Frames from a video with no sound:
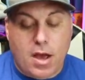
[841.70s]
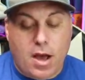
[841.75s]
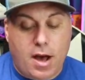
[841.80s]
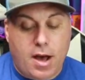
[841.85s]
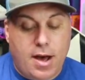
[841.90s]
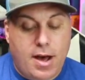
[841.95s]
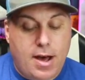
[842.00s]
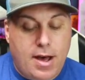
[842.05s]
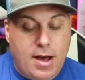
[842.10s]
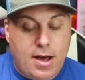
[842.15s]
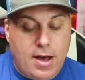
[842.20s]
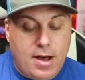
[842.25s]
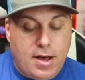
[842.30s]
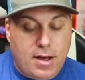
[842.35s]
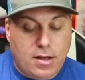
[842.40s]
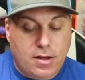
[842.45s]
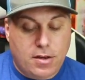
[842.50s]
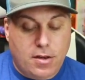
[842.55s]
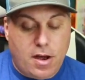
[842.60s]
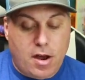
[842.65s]

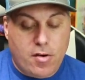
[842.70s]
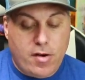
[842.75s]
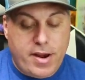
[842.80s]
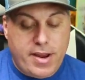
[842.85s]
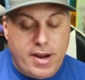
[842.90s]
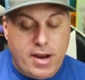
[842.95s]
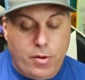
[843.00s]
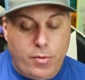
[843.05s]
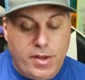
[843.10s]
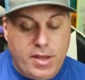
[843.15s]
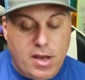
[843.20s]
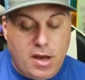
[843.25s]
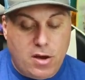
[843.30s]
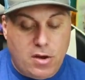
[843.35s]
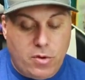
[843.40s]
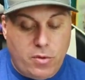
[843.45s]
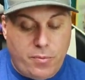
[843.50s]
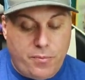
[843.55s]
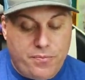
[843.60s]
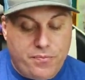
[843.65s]
Uh, all right, here we
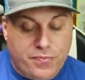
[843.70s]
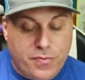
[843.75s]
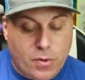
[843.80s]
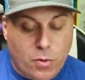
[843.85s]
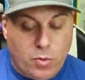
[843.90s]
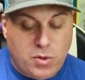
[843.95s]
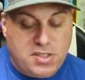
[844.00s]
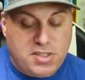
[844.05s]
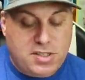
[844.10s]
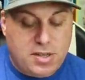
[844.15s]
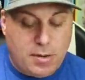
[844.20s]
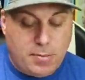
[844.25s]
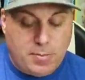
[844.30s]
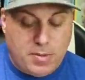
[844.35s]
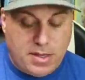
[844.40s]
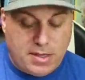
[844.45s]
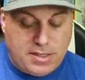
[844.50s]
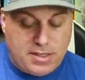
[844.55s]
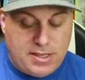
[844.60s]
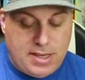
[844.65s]
go with
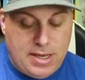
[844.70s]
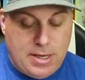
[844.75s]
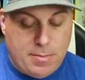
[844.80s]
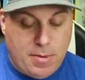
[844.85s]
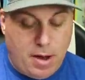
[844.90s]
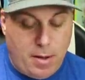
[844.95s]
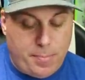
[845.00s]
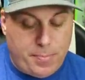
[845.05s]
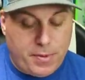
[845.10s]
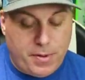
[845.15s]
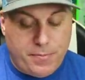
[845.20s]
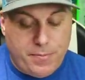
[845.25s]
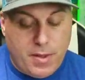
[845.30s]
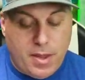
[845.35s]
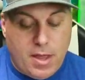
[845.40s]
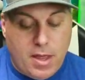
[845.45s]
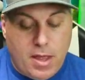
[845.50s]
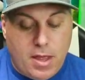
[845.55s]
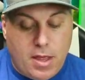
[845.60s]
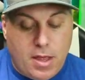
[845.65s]
some team up.
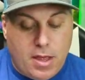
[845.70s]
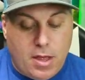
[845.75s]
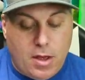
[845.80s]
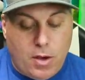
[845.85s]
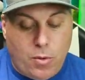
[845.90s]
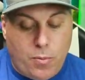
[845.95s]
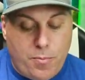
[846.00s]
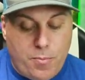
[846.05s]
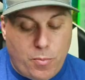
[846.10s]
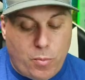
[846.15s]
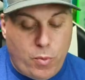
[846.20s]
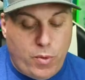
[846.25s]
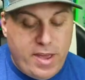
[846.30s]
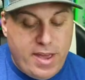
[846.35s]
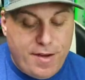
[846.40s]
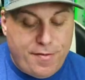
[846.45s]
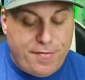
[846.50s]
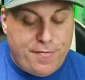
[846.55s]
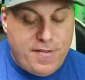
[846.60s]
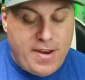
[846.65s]

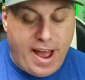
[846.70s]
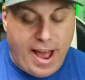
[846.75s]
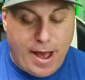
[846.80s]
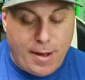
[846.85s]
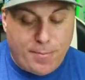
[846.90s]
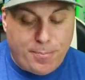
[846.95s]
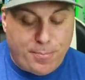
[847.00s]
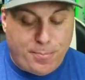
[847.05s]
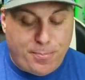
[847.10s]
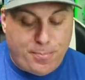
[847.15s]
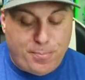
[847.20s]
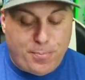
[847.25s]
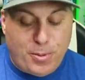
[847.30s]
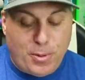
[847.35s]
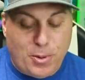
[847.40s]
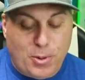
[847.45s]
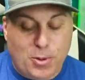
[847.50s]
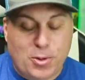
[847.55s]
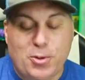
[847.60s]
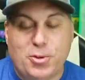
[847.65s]
We have not
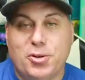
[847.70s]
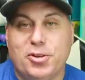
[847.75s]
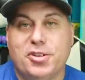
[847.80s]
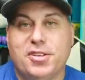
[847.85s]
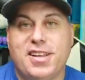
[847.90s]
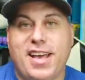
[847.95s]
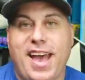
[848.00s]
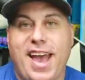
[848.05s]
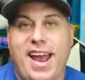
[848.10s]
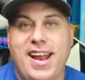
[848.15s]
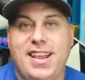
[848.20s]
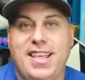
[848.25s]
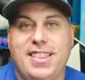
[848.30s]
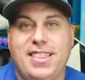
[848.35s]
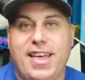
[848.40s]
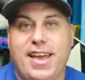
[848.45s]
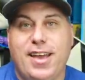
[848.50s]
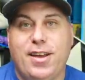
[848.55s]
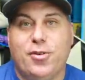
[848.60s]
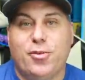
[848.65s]
pulled
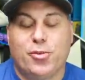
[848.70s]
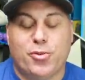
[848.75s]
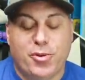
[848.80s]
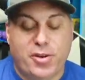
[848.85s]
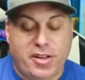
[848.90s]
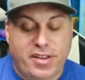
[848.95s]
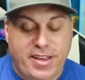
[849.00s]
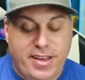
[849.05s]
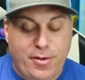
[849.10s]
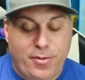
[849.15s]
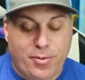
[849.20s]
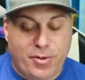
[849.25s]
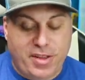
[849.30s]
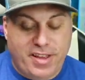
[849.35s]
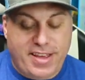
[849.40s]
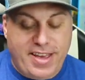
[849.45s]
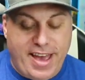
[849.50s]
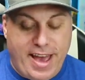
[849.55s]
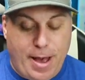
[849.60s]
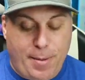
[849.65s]
anything really,
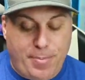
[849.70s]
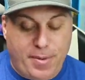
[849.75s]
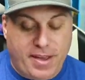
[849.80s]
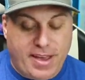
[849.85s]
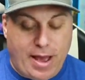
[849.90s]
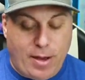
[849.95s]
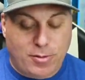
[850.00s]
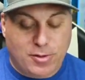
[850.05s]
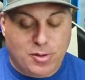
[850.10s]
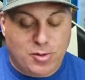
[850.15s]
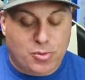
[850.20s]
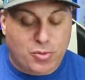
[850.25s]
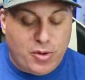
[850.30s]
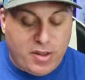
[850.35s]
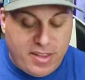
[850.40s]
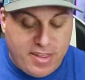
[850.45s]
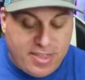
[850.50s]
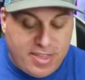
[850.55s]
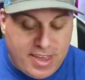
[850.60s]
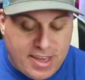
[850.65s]
really epic. I was
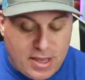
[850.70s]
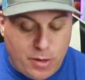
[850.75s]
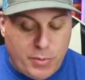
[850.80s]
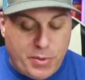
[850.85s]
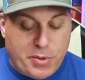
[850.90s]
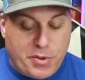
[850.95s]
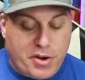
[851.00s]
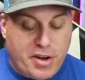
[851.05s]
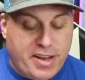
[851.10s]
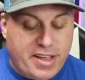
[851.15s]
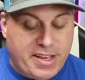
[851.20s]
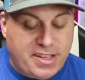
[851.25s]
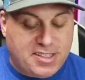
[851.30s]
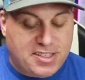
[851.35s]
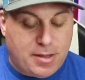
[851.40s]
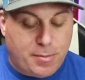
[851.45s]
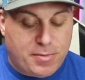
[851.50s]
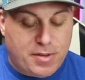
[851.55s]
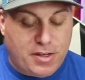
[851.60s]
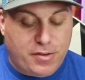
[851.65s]
really thinking we were going to get
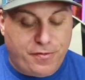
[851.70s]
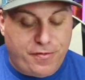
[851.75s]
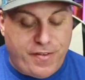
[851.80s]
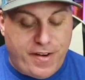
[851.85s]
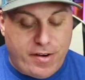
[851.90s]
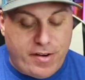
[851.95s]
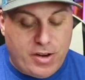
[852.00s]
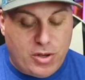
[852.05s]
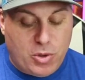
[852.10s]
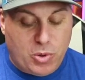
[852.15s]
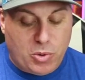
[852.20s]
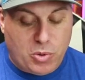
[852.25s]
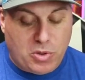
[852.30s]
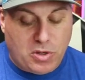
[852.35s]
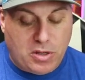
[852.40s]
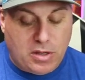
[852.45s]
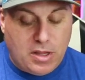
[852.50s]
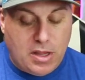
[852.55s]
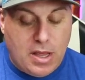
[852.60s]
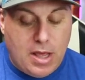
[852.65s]
something very
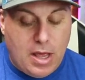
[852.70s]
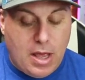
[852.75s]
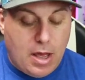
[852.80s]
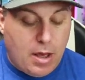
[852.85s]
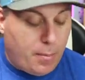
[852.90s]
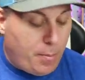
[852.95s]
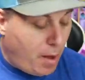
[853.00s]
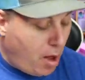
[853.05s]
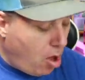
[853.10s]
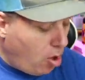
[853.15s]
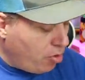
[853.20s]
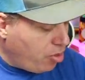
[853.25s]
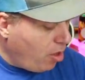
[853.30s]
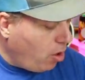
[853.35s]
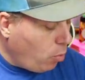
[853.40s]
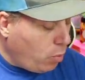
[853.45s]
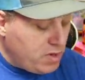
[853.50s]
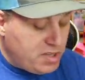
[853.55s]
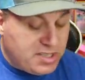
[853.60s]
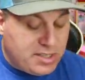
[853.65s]
cool,
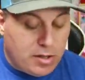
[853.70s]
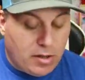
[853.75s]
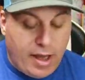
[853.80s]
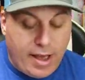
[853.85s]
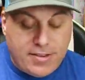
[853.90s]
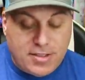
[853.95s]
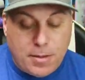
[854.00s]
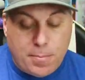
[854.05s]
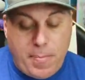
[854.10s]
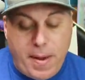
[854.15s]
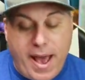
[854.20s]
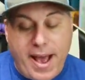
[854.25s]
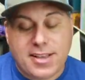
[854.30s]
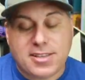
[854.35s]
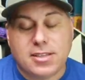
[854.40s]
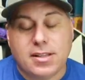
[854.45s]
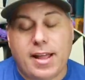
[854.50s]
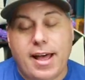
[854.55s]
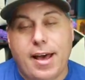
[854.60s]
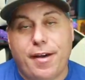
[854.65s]
although we still have some
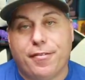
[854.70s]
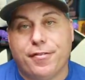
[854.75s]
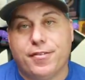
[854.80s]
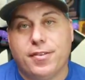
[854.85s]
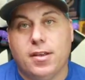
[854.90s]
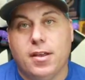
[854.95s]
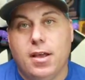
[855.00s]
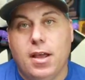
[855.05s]
packs left.